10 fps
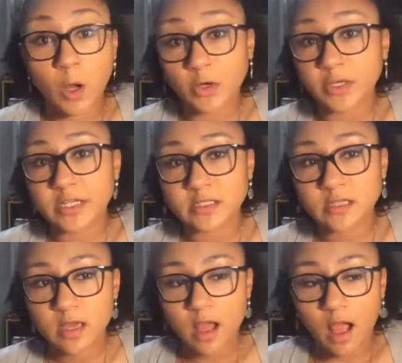parties
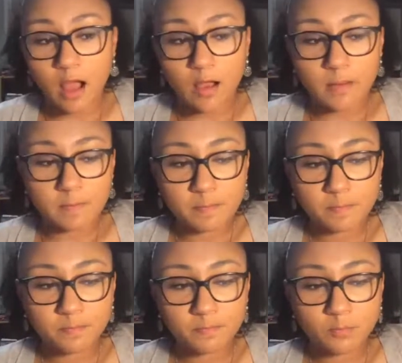
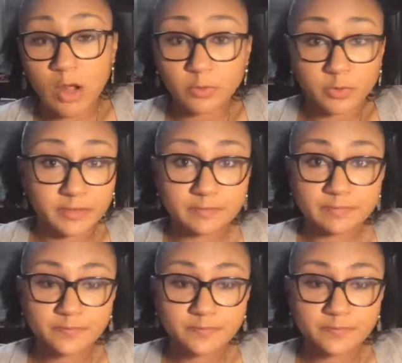properly.